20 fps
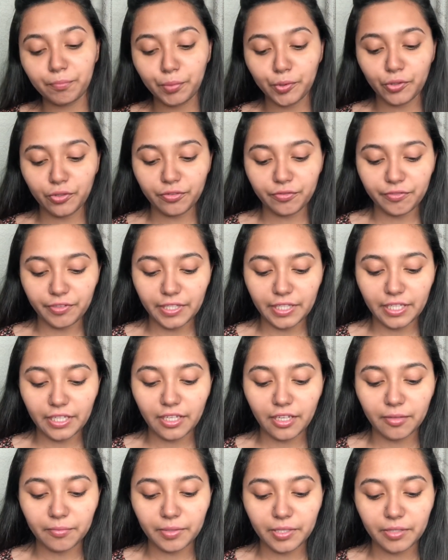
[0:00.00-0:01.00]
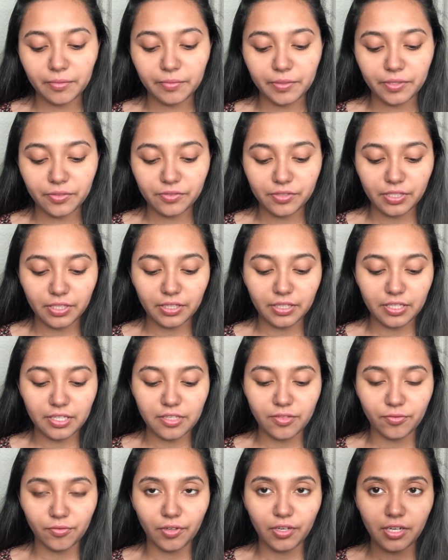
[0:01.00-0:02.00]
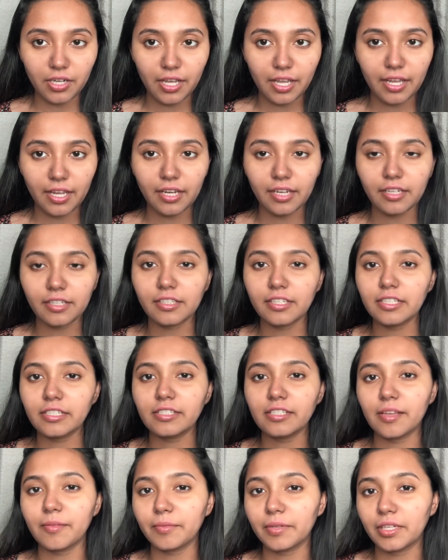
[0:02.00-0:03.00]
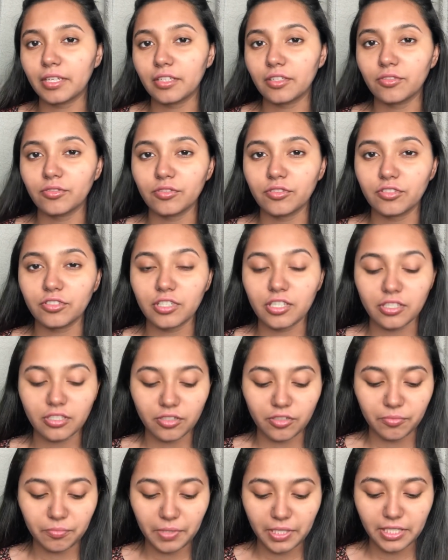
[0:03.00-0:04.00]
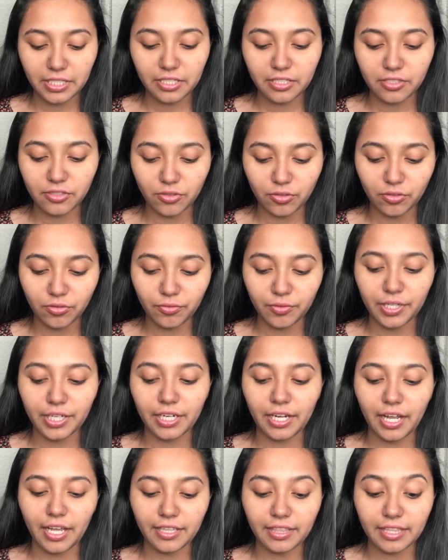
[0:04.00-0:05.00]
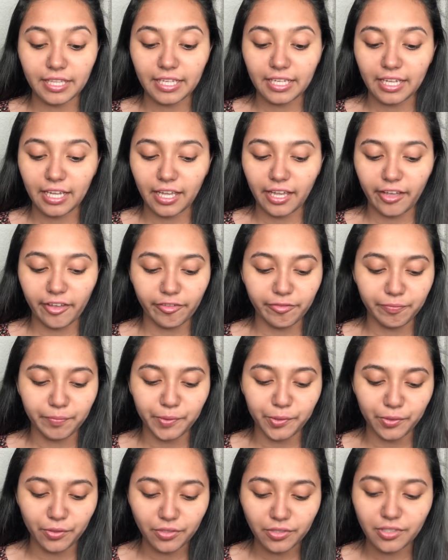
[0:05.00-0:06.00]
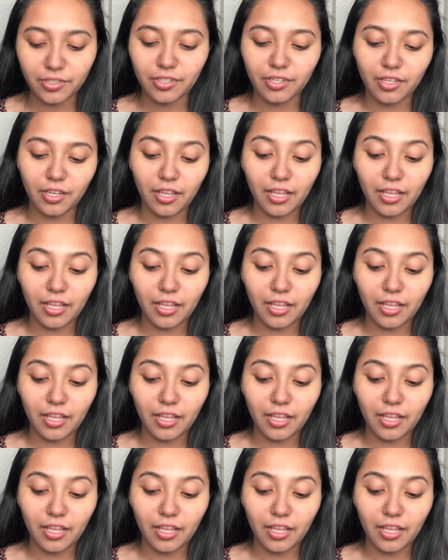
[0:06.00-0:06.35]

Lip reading: pore filling, I'm gonna be using this one, and this I'm gonna use just on my T-zone where I think I have pores.